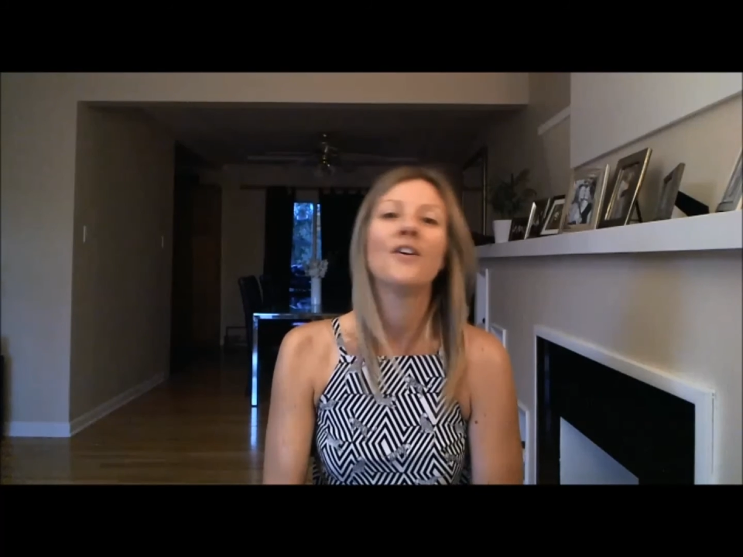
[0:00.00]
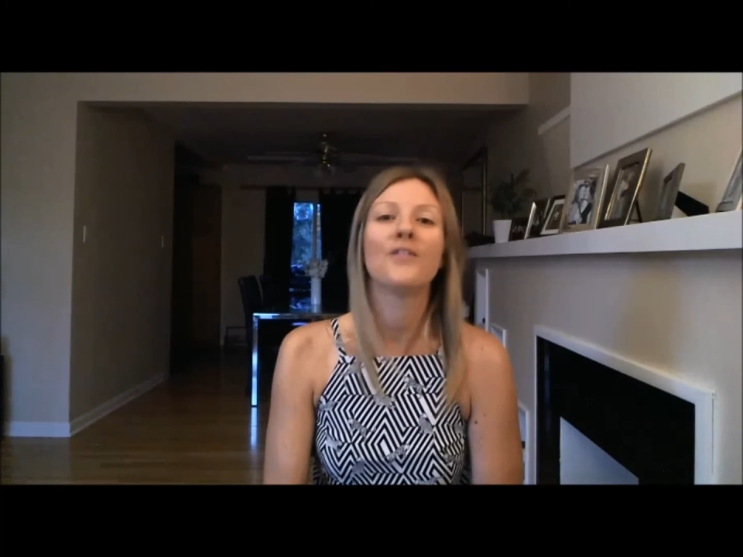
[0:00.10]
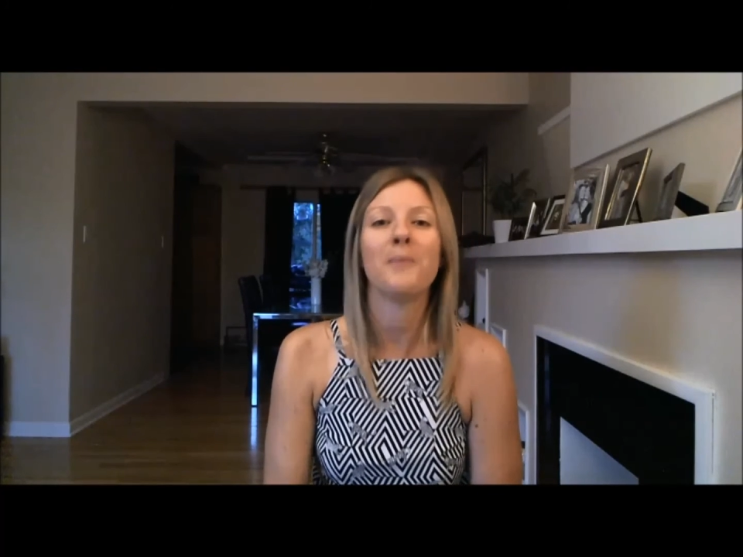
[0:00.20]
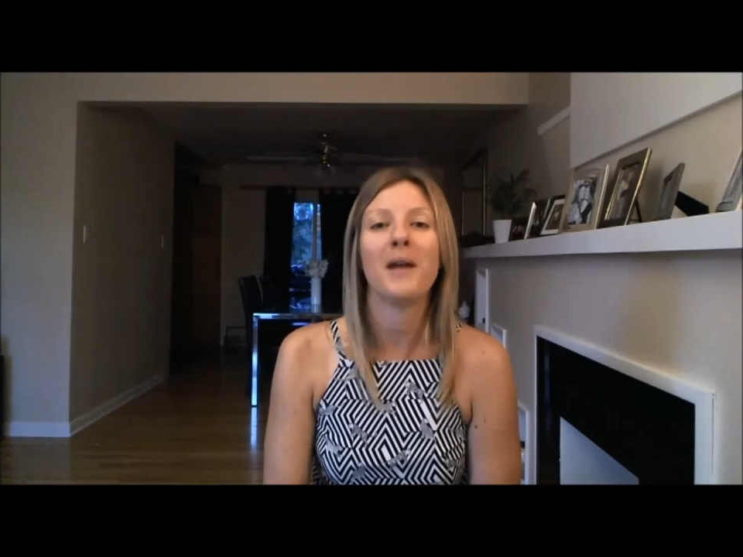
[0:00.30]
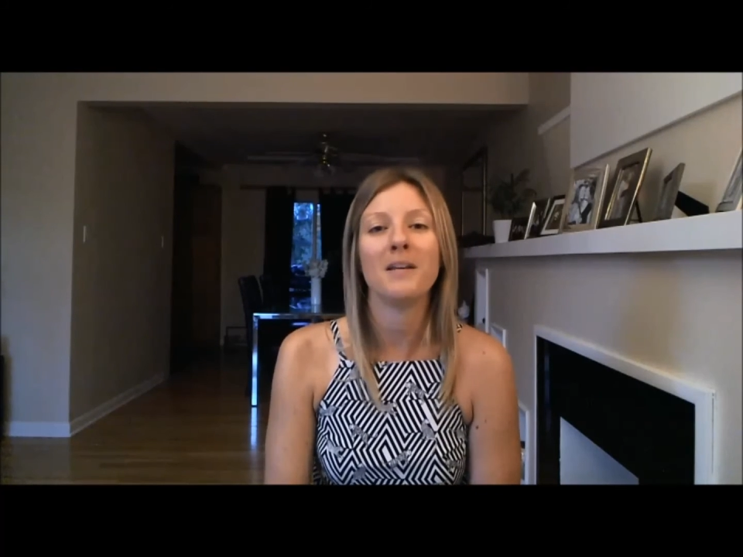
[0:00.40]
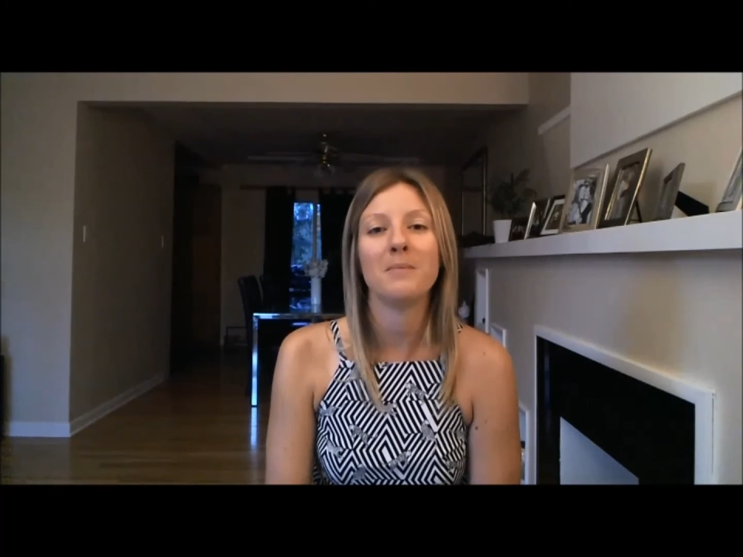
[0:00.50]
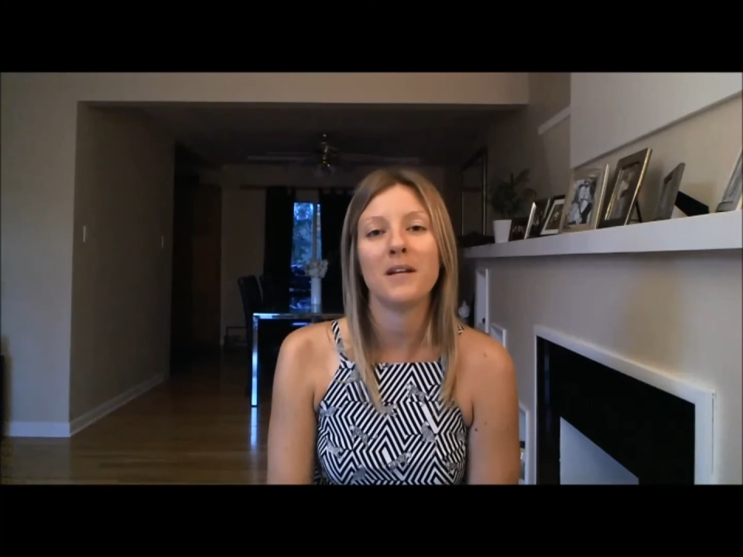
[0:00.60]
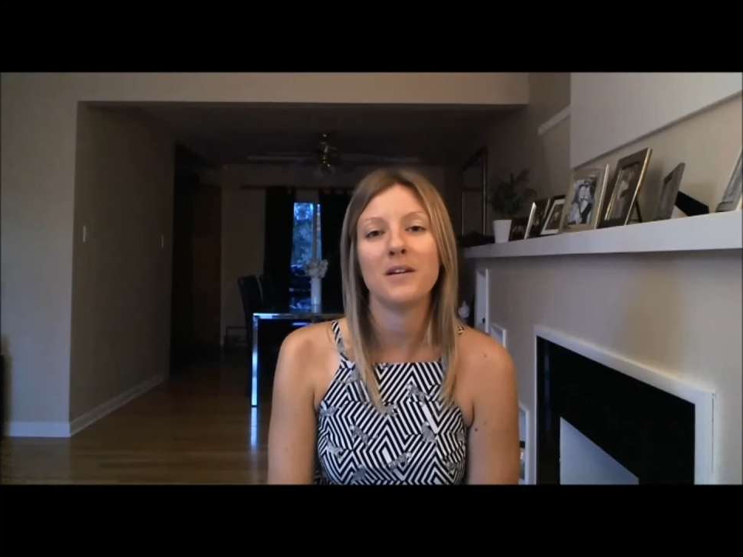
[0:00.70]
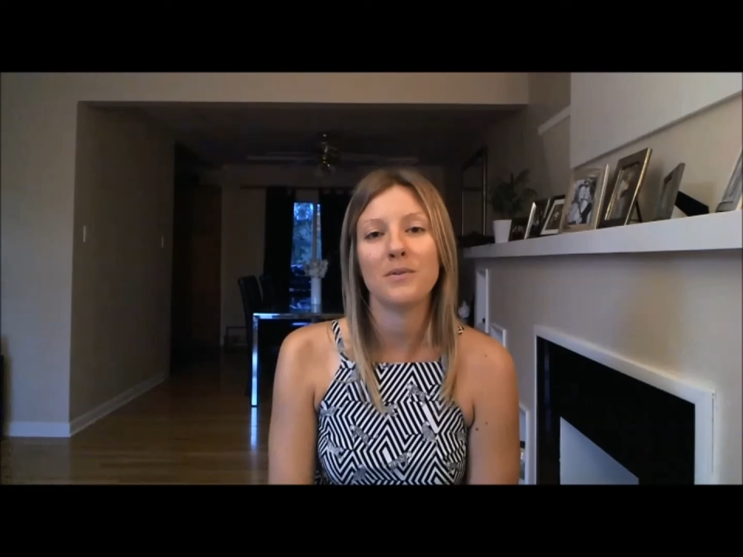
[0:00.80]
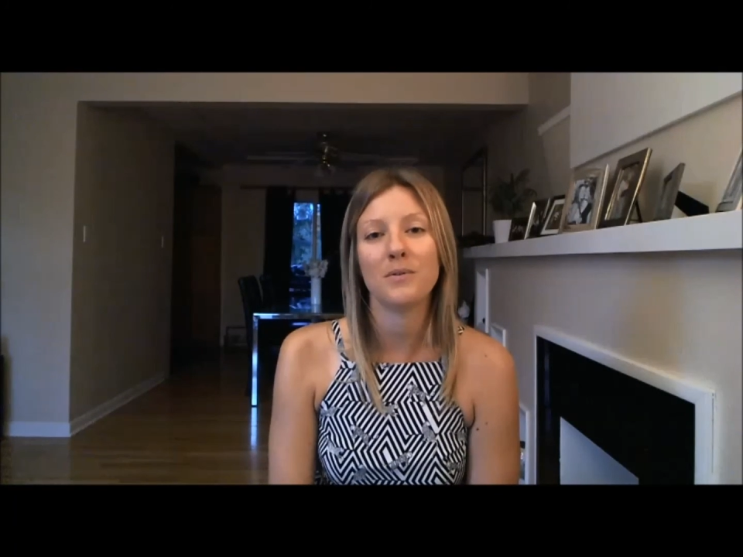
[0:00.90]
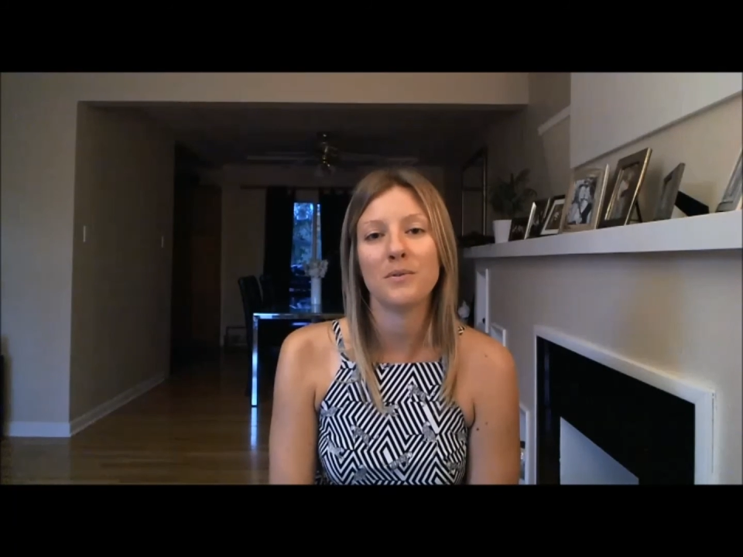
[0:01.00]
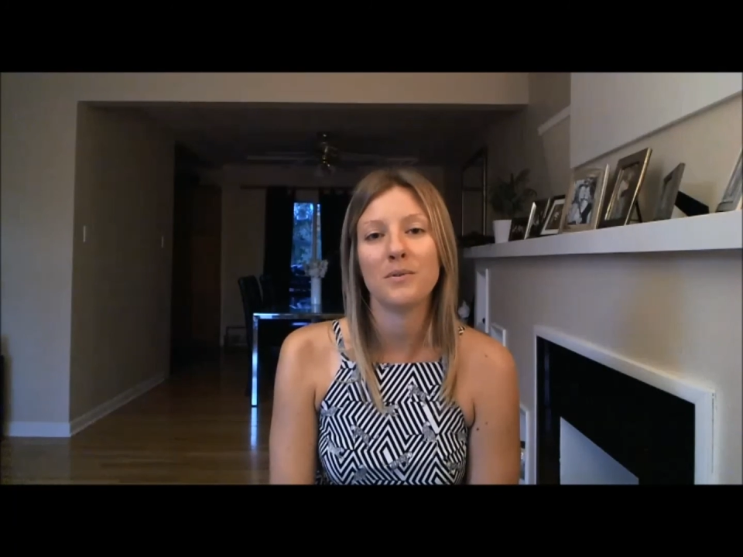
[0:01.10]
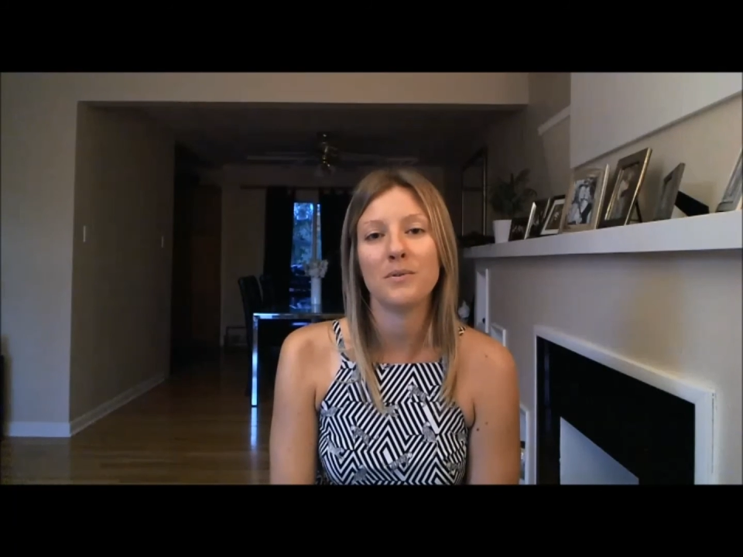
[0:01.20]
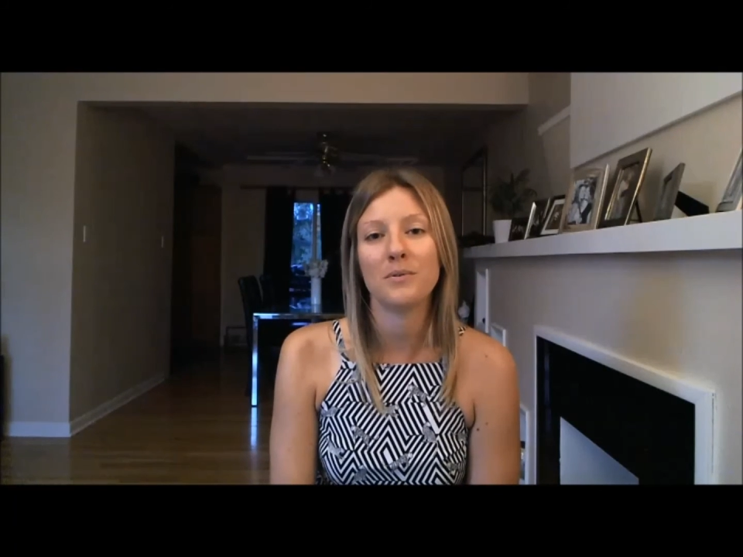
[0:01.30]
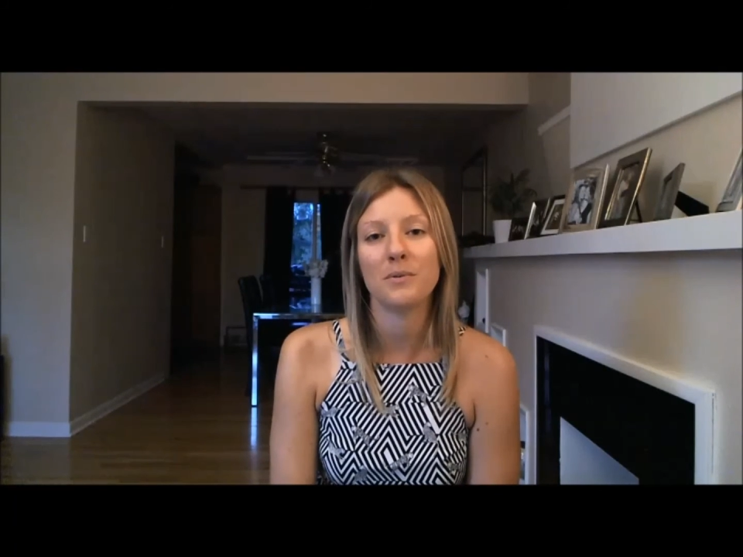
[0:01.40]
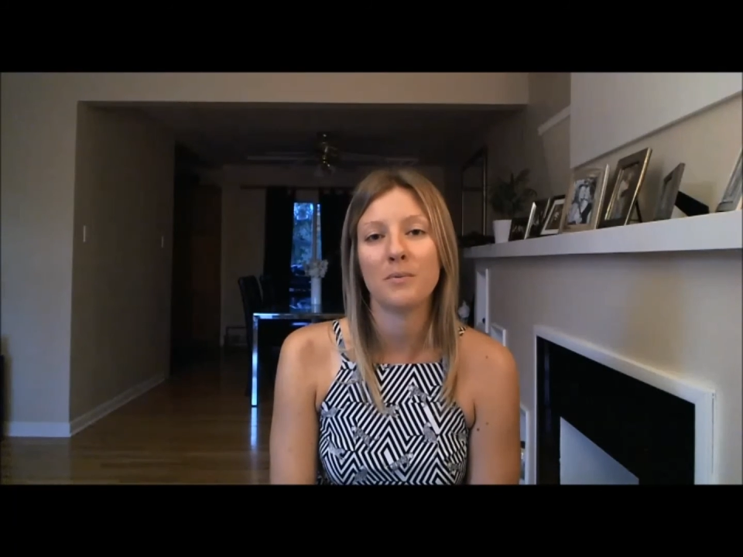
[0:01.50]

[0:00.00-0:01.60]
from anybody who